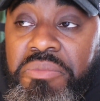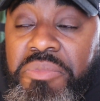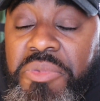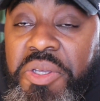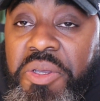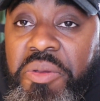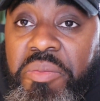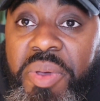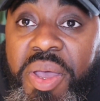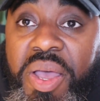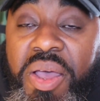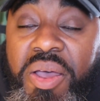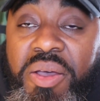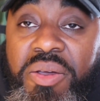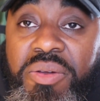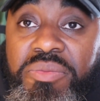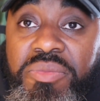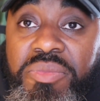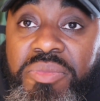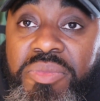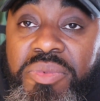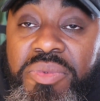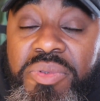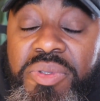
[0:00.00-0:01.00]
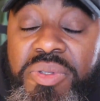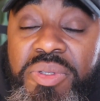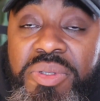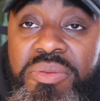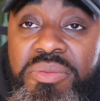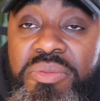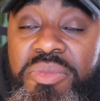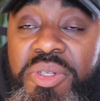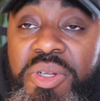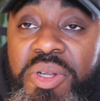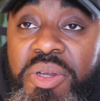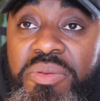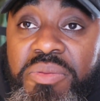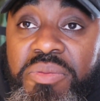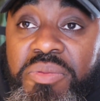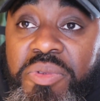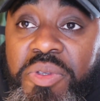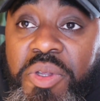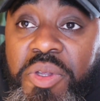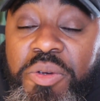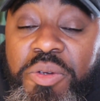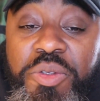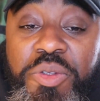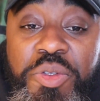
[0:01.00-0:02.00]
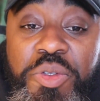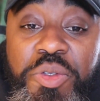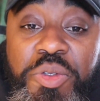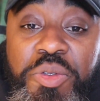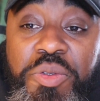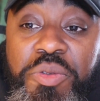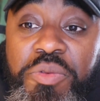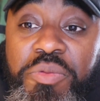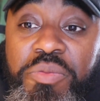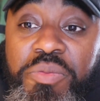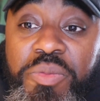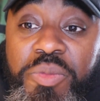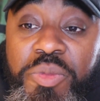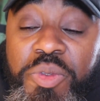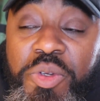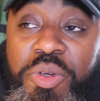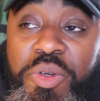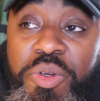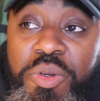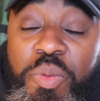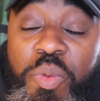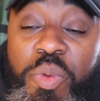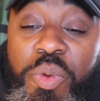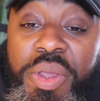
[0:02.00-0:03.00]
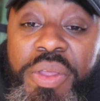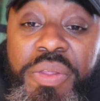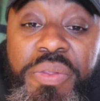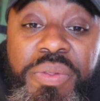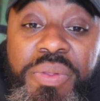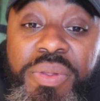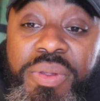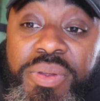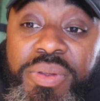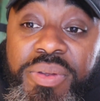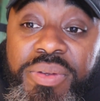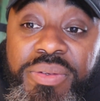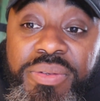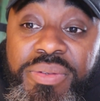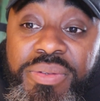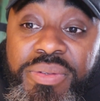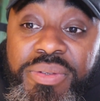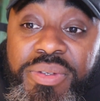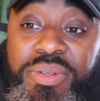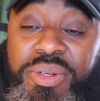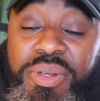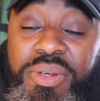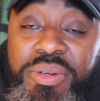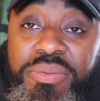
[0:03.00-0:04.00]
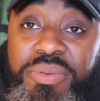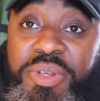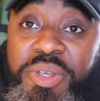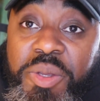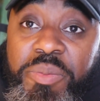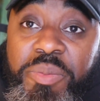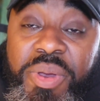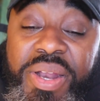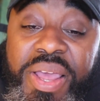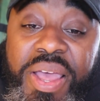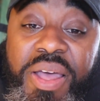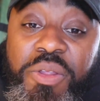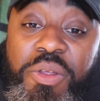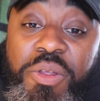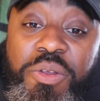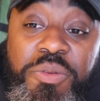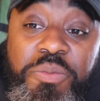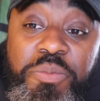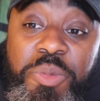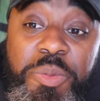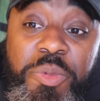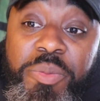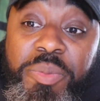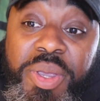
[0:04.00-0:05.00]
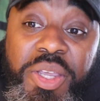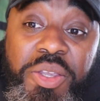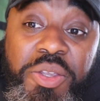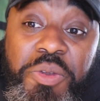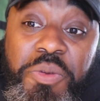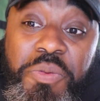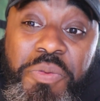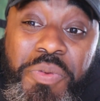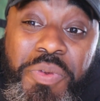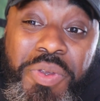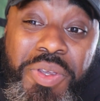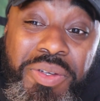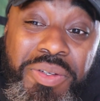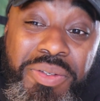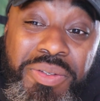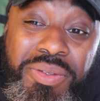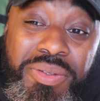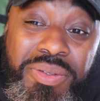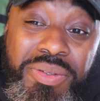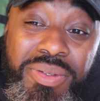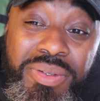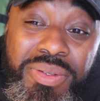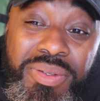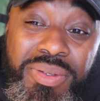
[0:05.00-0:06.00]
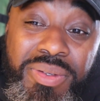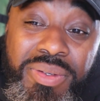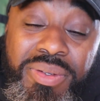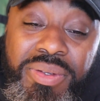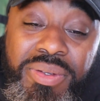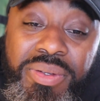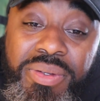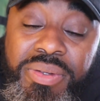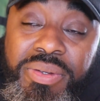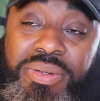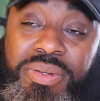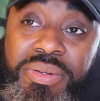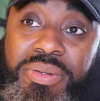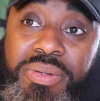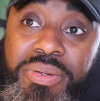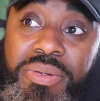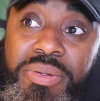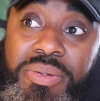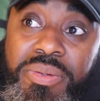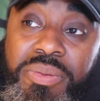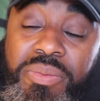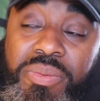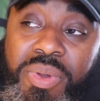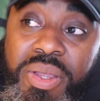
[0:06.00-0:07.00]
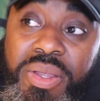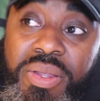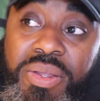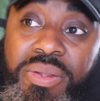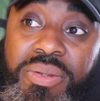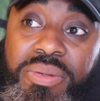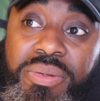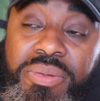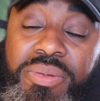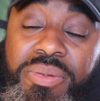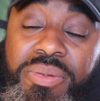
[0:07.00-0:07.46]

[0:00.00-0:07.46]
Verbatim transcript: Think about, you know, those who you're with. You know, think about how those people make you feel. Right?